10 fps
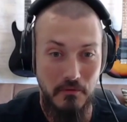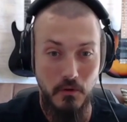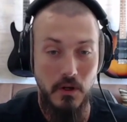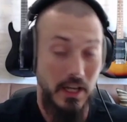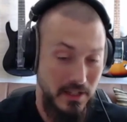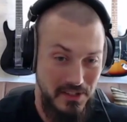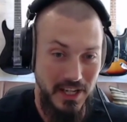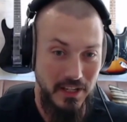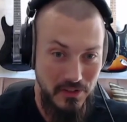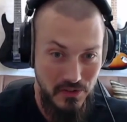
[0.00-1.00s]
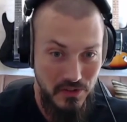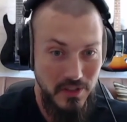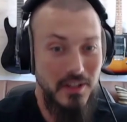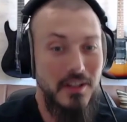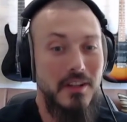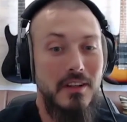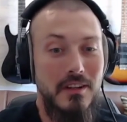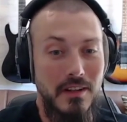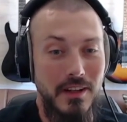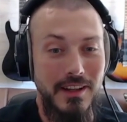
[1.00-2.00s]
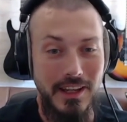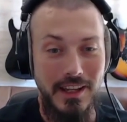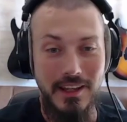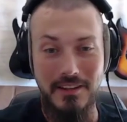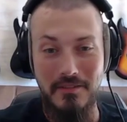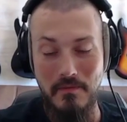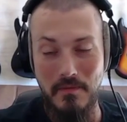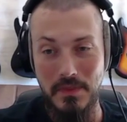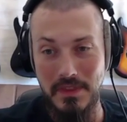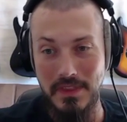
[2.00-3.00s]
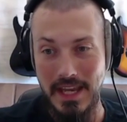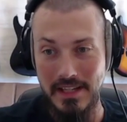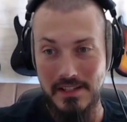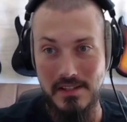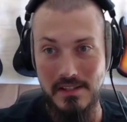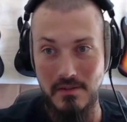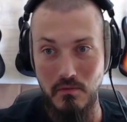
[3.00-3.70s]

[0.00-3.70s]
for non-designers. And that's